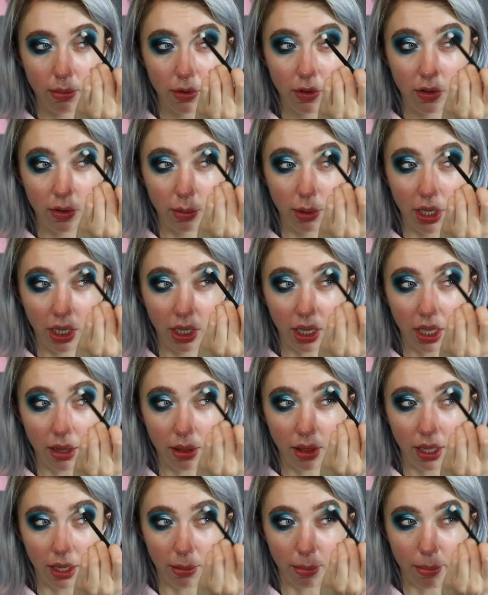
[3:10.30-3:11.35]
so we can
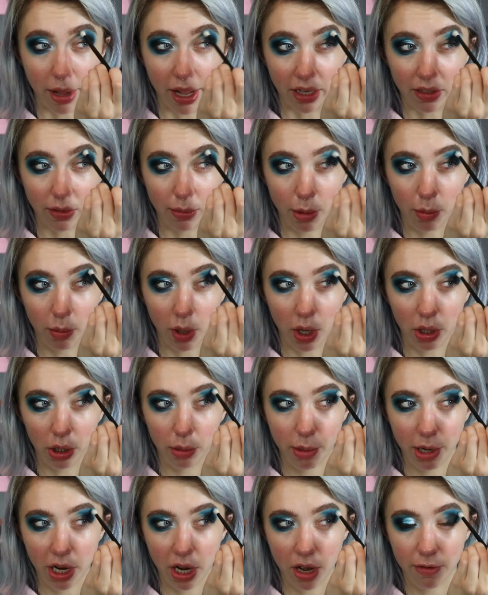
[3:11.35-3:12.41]
get like maximum
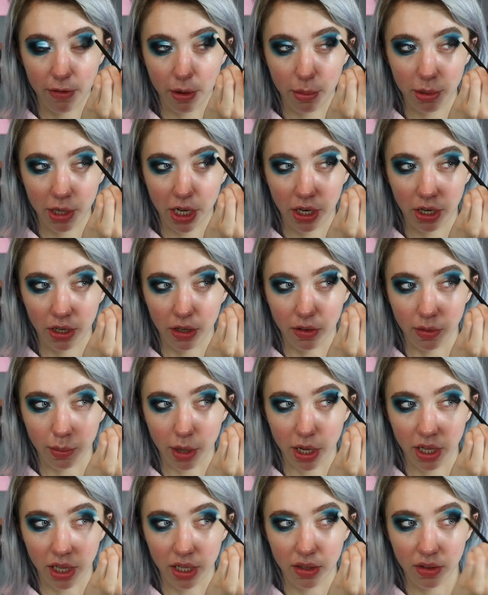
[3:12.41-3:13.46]
color payoff up here as
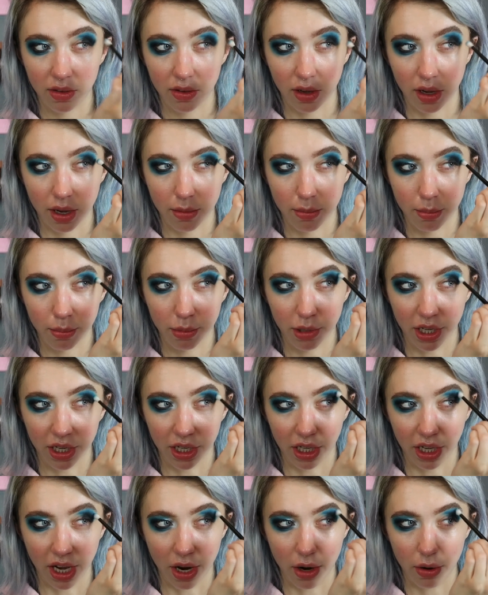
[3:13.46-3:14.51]
well as
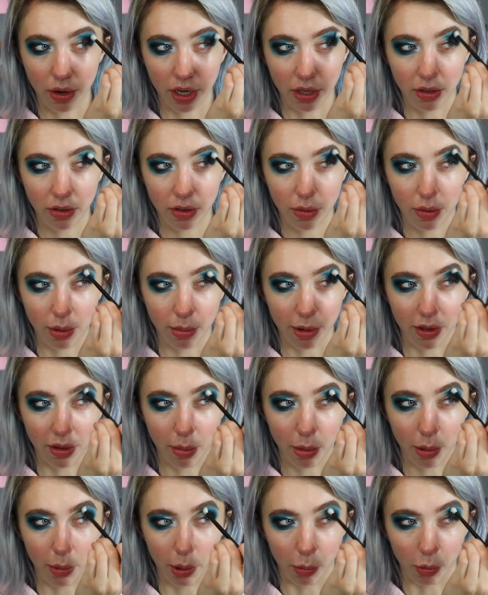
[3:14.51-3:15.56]
blending it out. I just don't want to mess
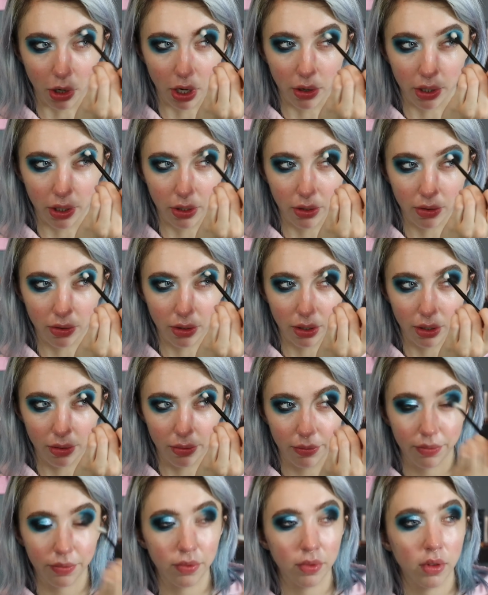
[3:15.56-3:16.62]
up all my brow hairs,
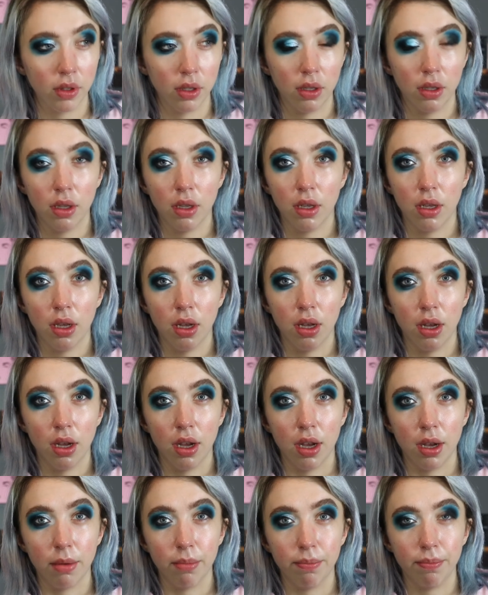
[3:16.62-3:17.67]
you
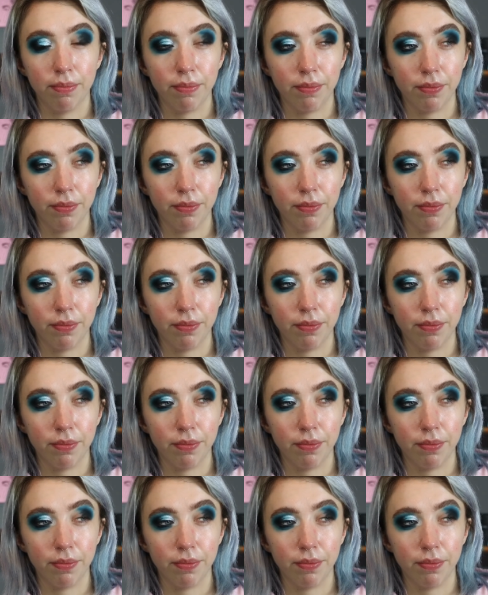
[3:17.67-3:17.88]
know.